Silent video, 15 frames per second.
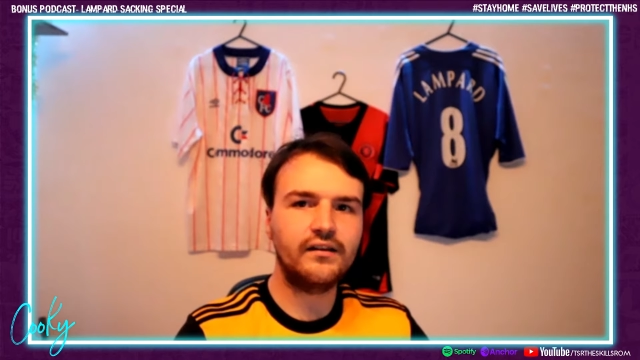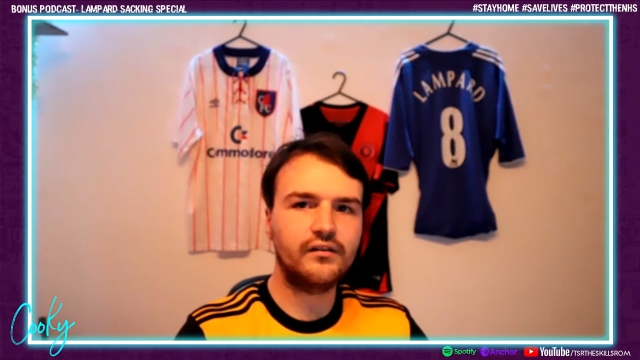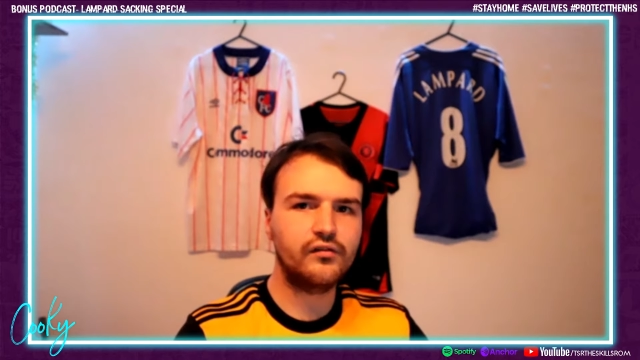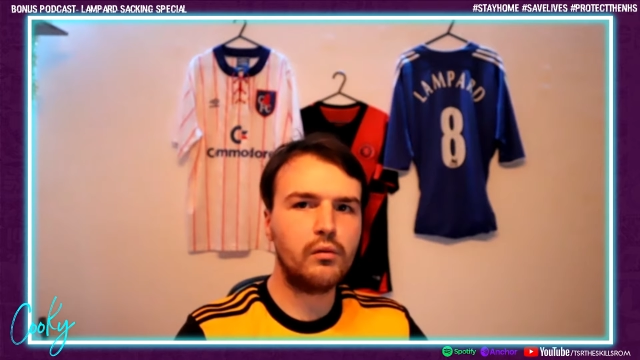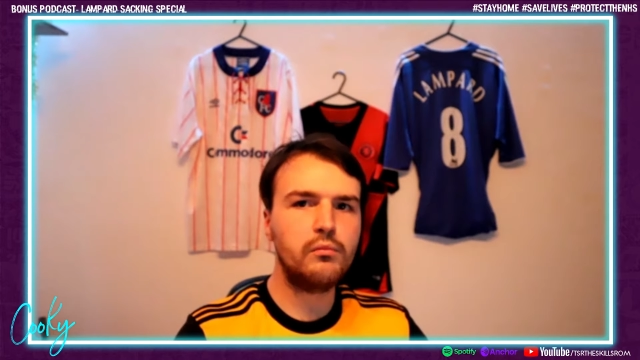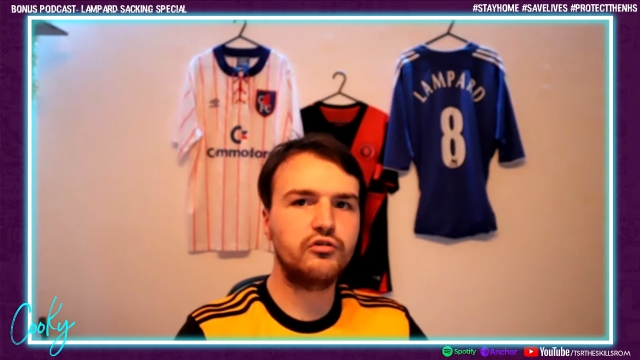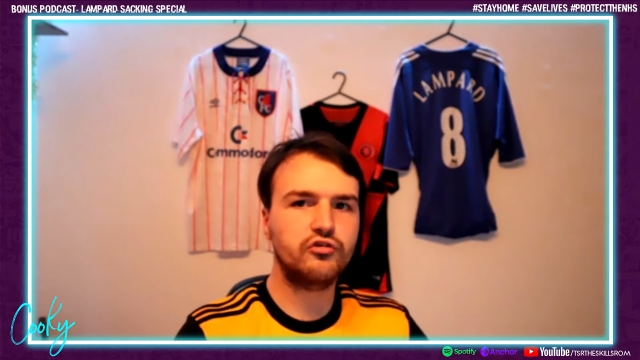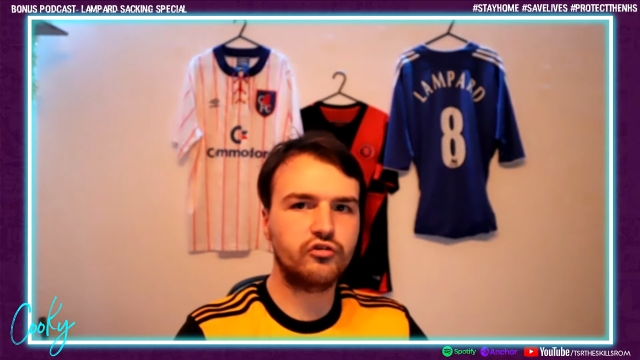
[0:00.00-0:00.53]

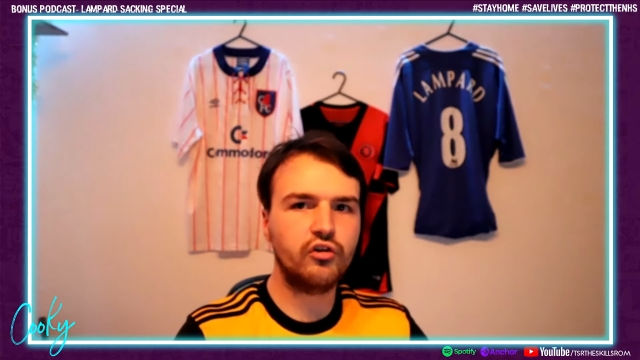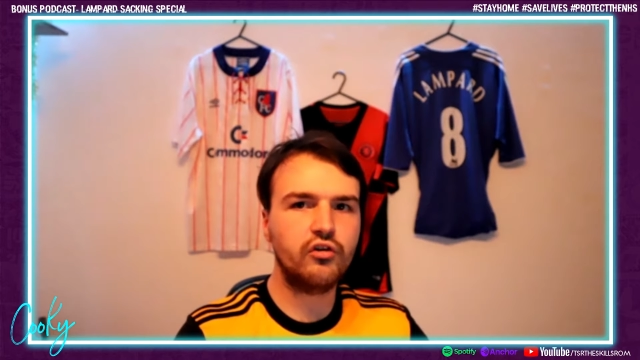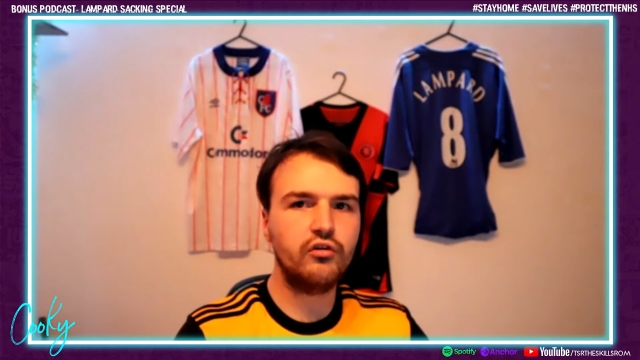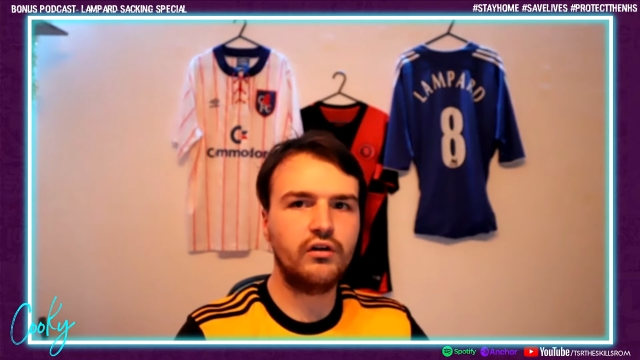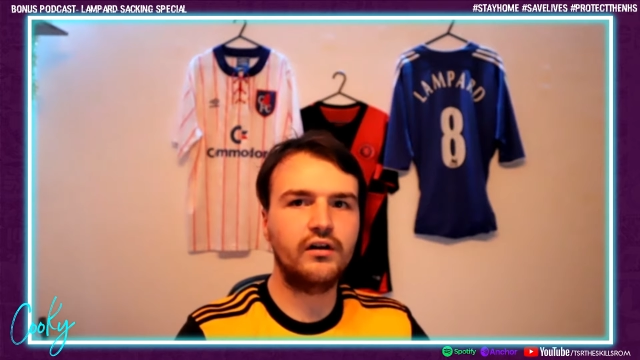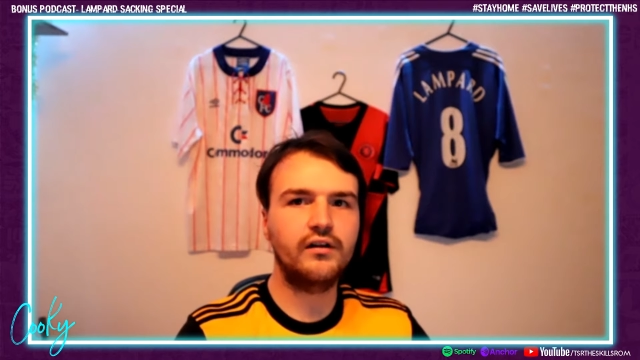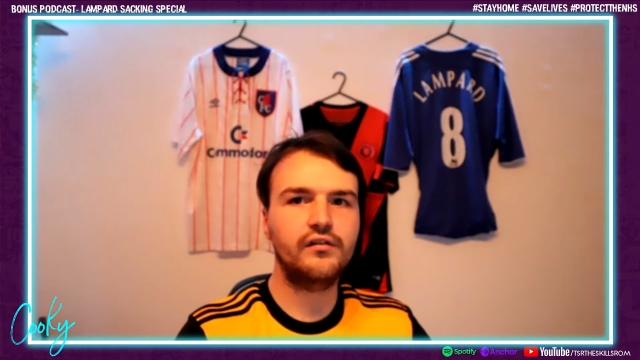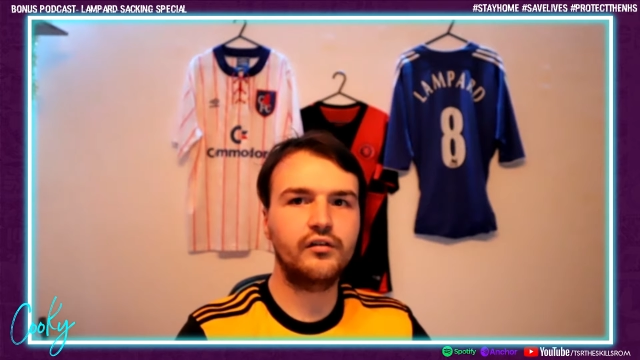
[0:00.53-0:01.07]
Thomas
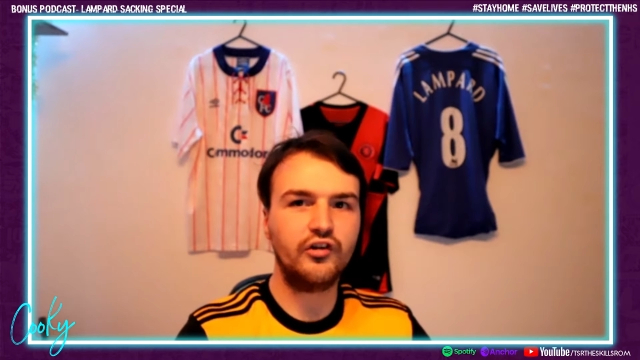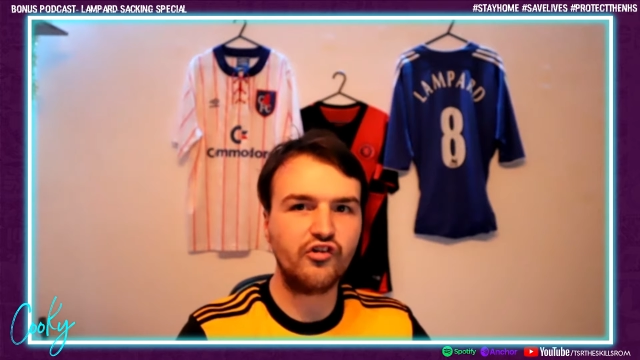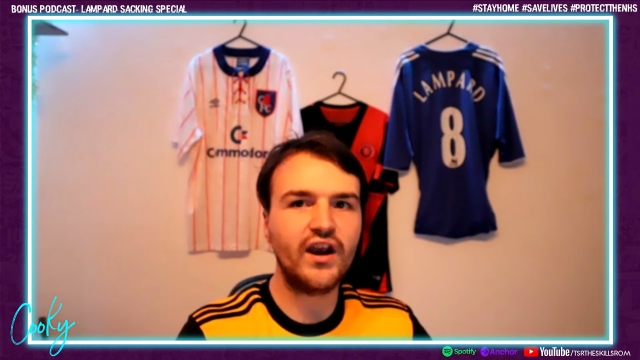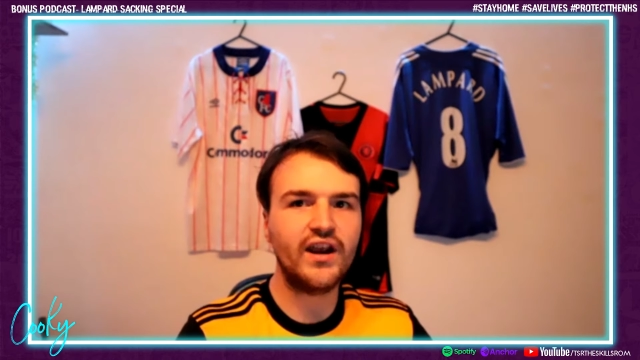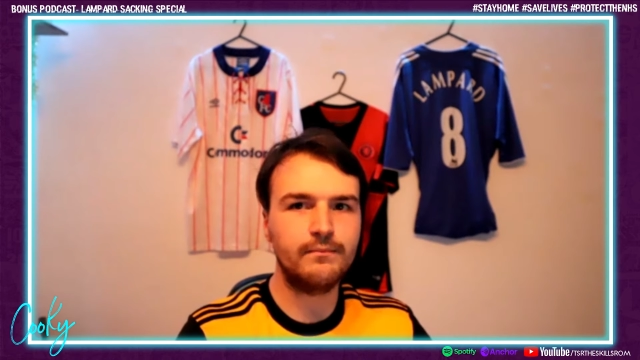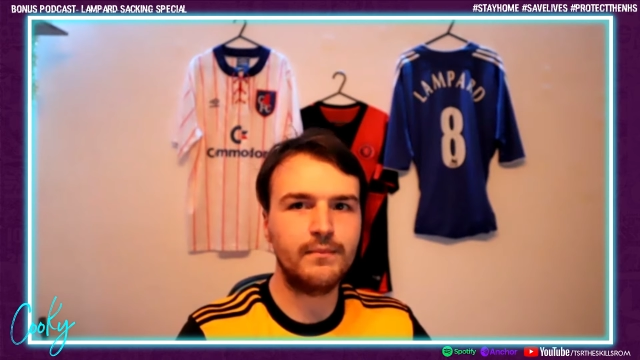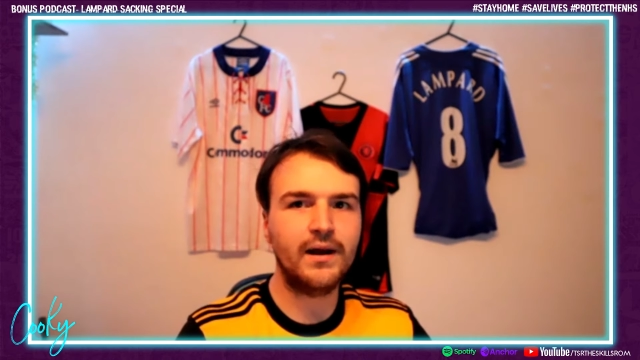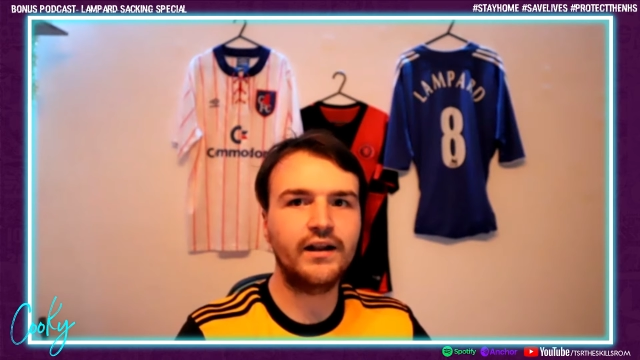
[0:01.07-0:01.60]
Tuchel is a
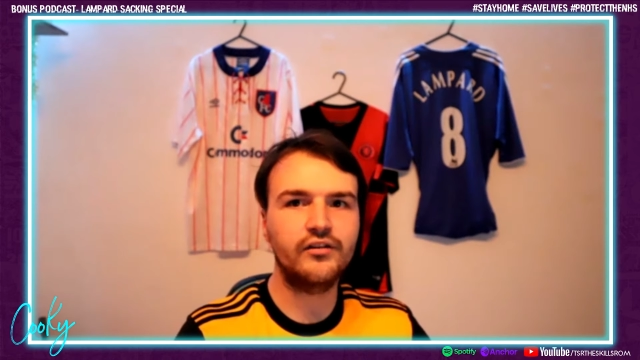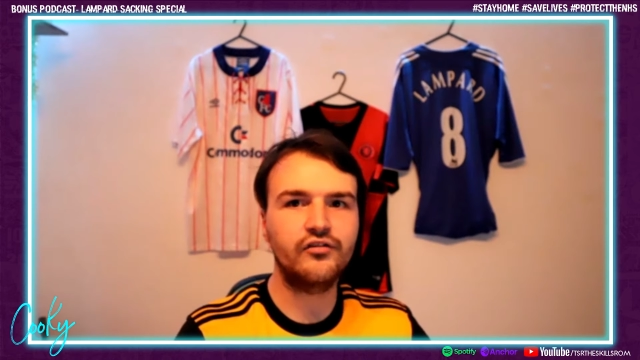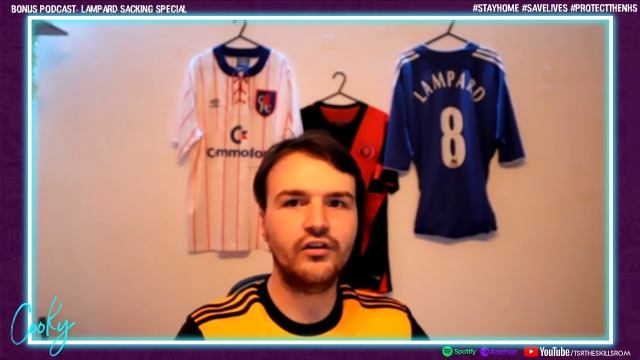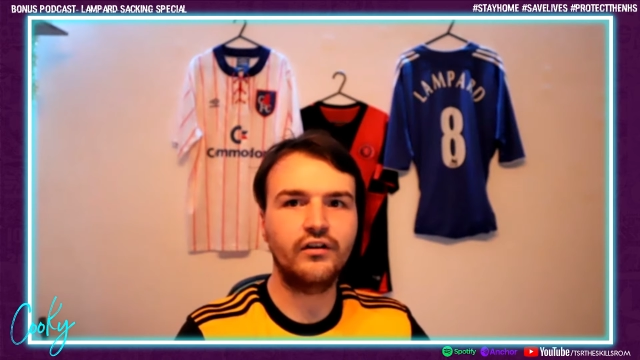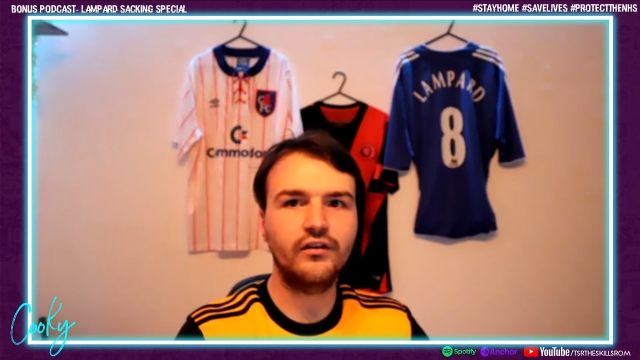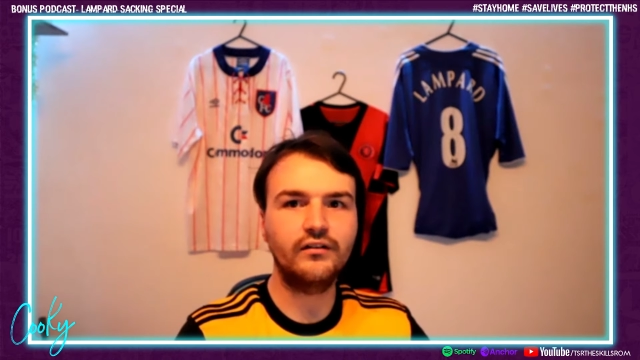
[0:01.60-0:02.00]
great manager.